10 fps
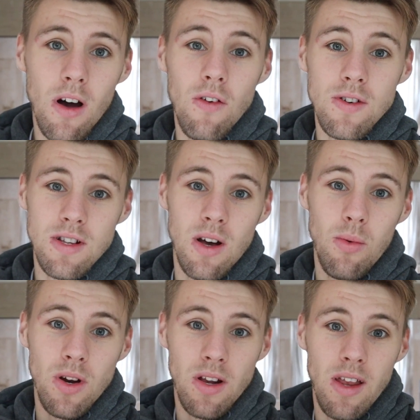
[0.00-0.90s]
Obviously I
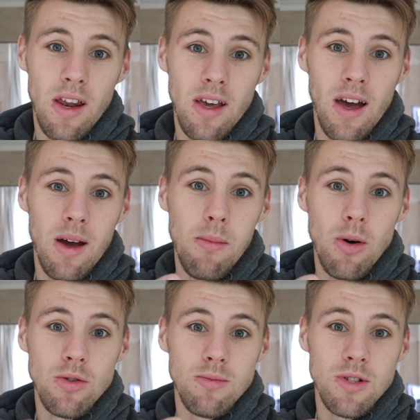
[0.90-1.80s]
want to dedicate
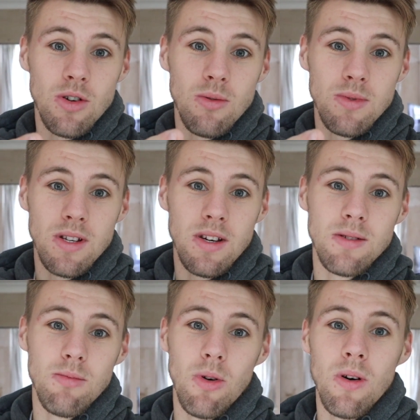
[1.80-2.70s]
most of my time to this,
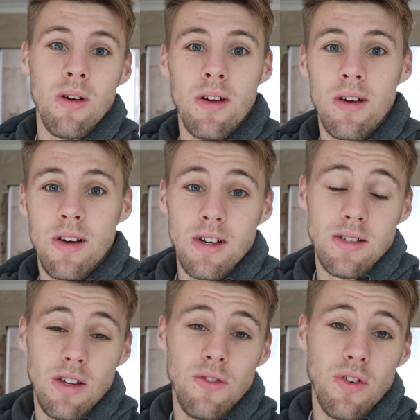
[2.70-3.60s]
but it's
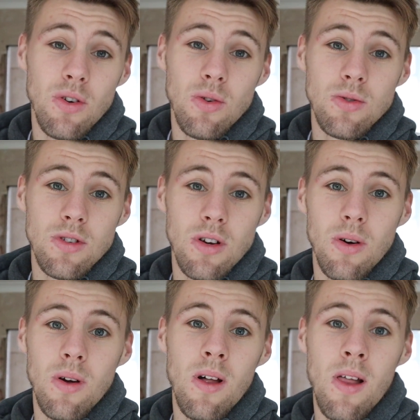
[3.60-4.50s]
difficult. So